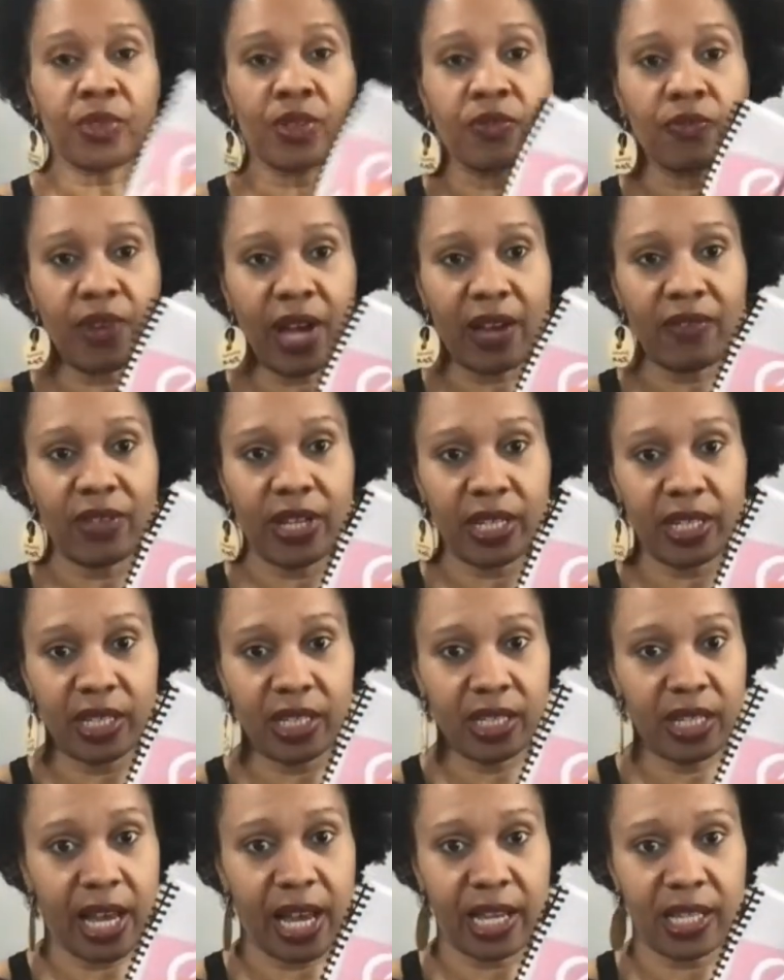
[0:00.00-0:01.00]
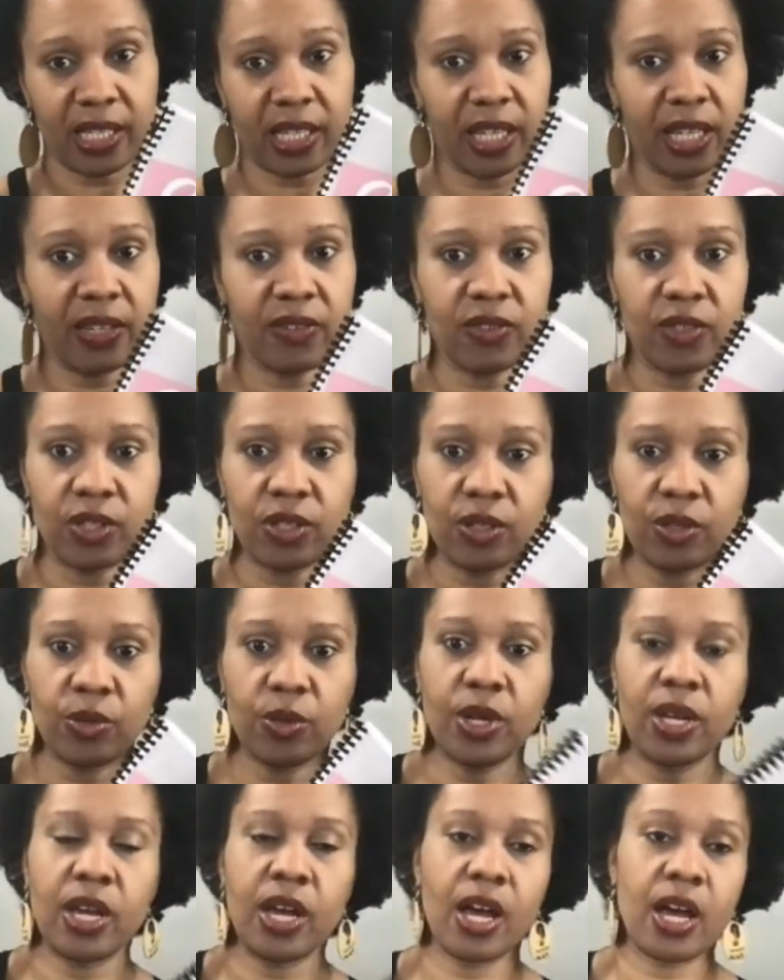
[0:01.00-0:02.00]
detox it gives you.
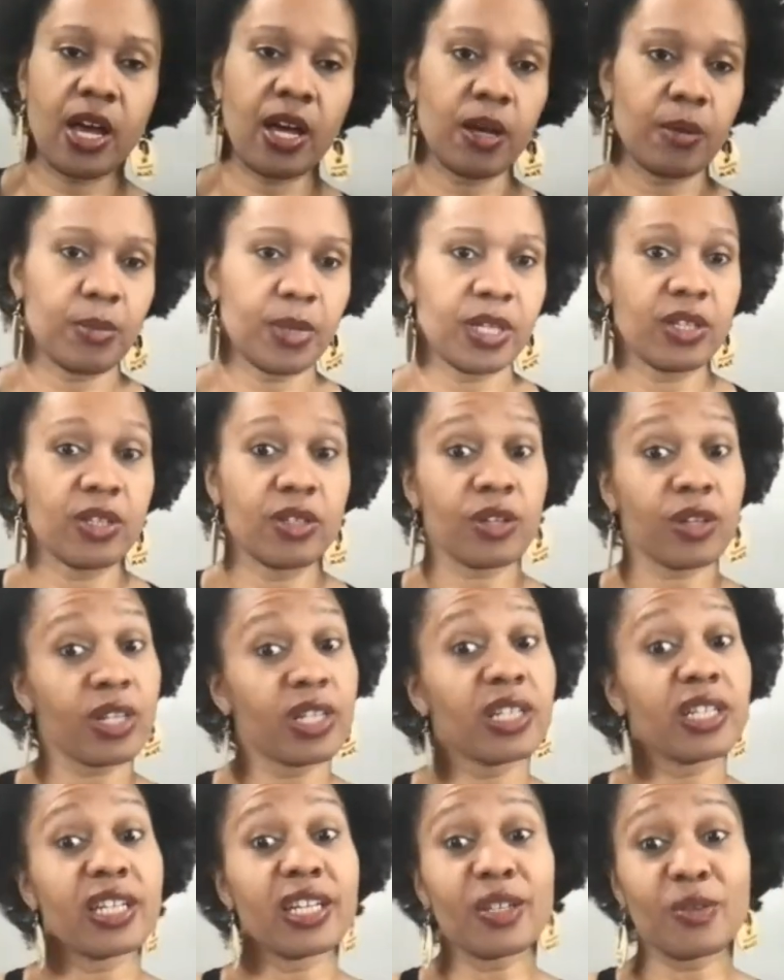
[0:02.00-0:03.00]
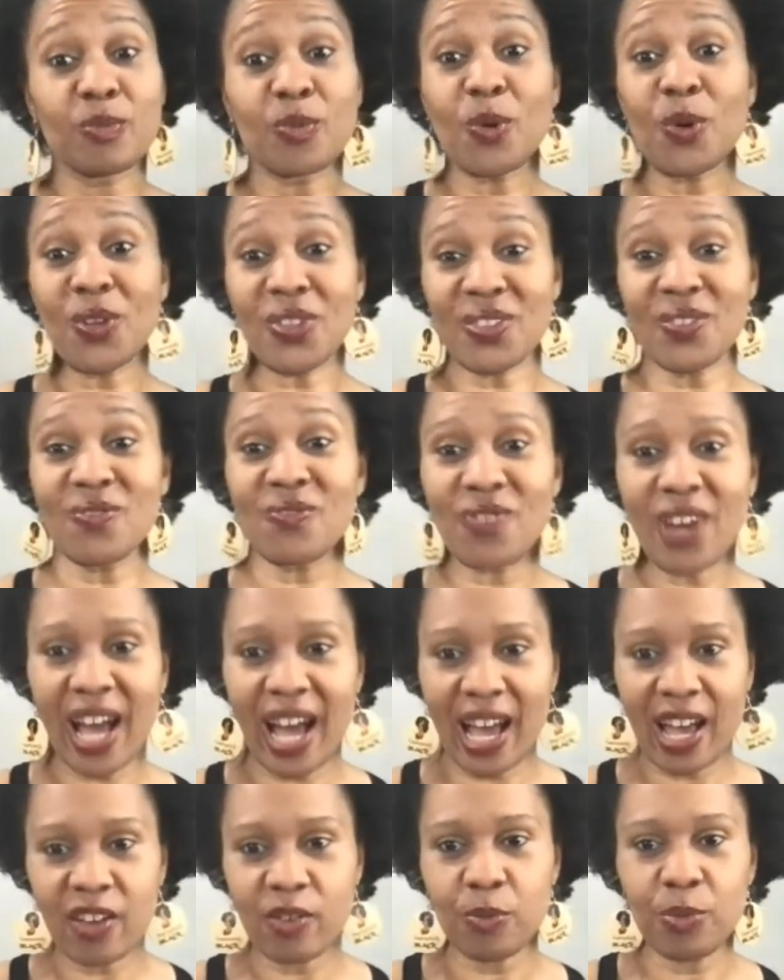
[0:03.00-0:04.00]
And you're going to need more than
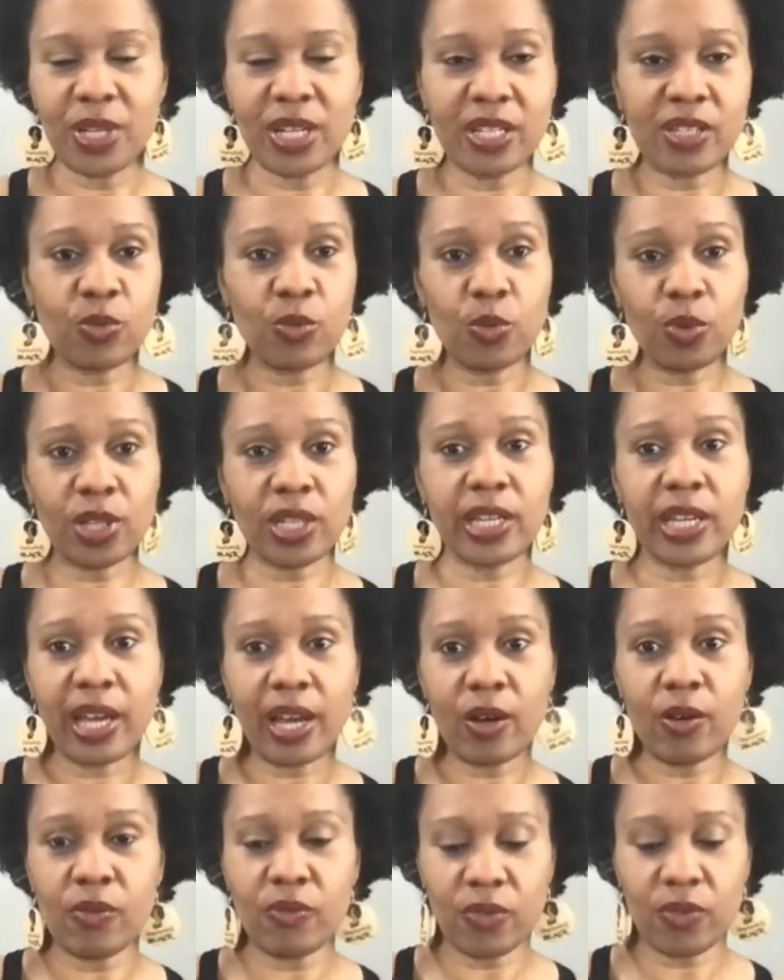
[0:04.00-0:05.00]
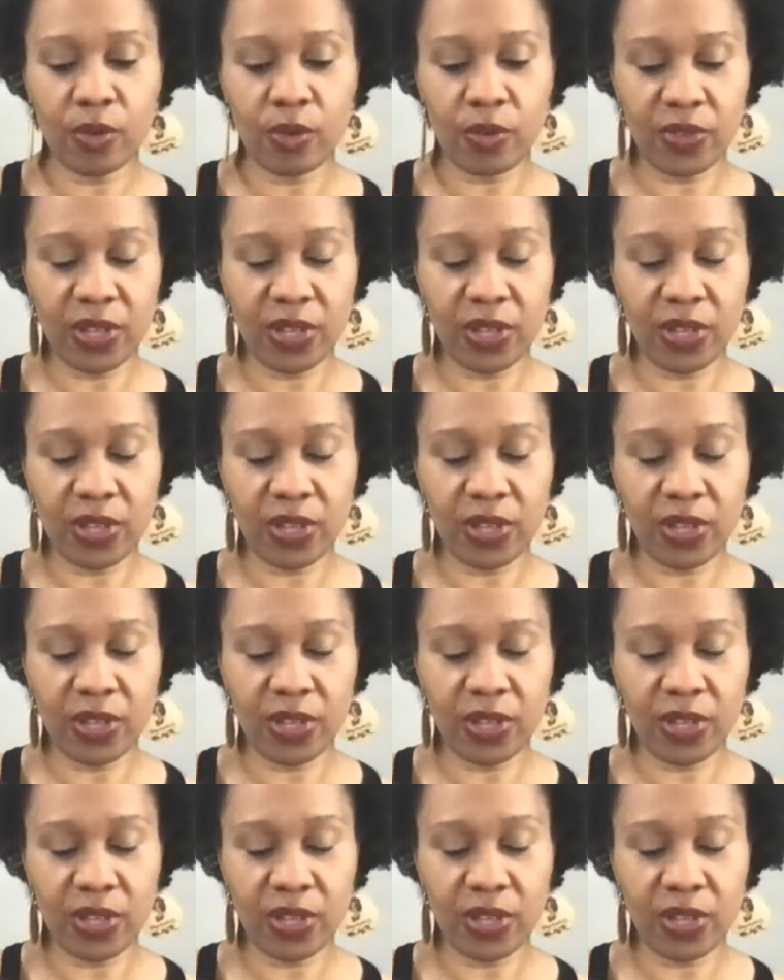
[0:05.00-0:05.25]
5, but it's really helpful.